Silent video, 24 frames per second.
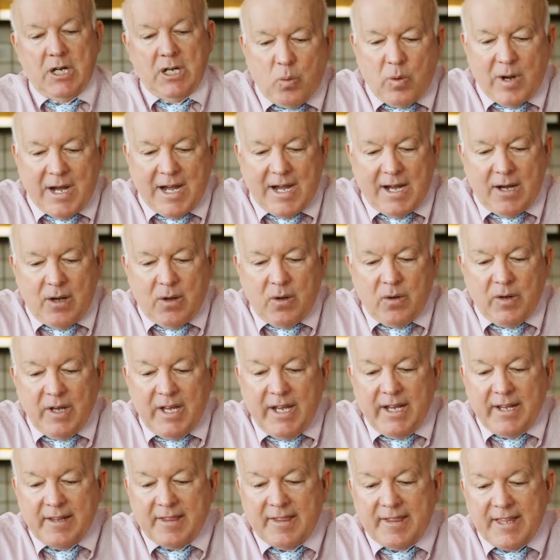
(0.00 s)
Wow,
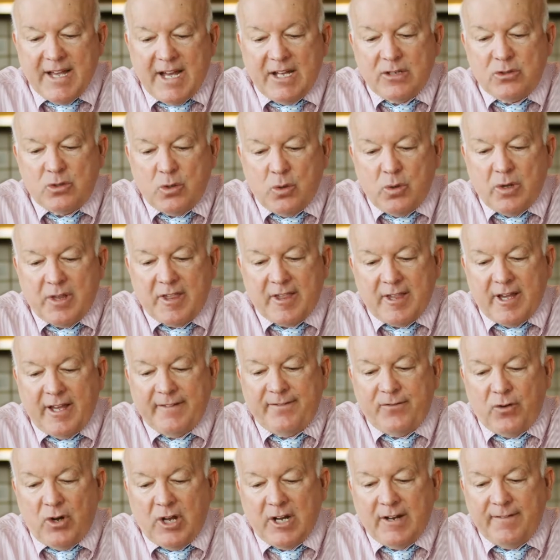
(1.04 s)
it's down to a
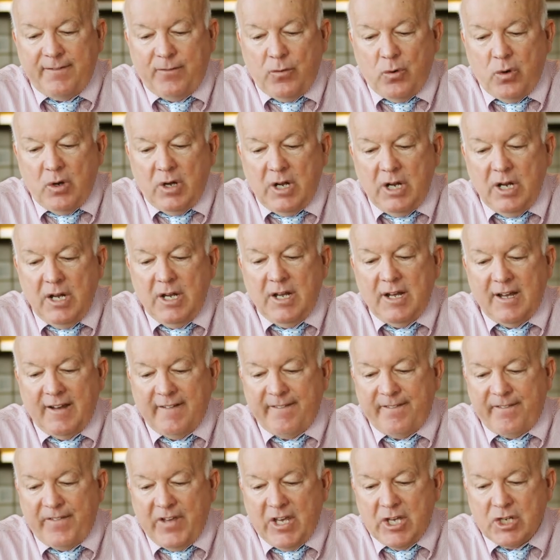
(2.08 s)
siphonophore, a
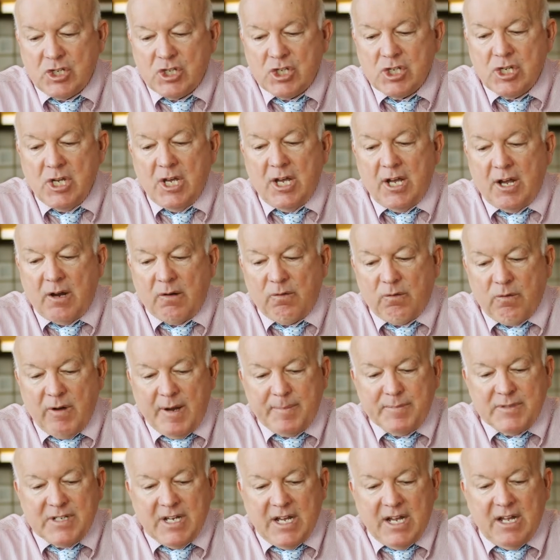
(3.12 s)
fish, a
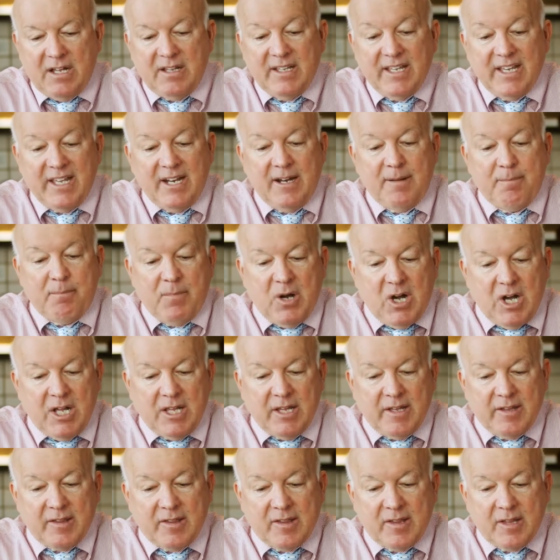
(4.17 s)
reptile, and a
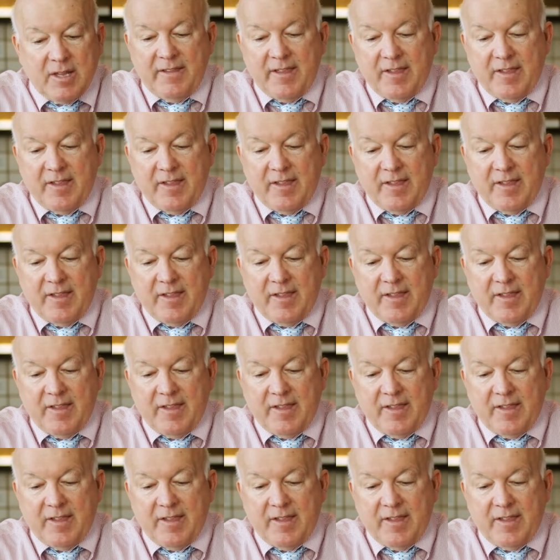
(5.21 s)
mollusk.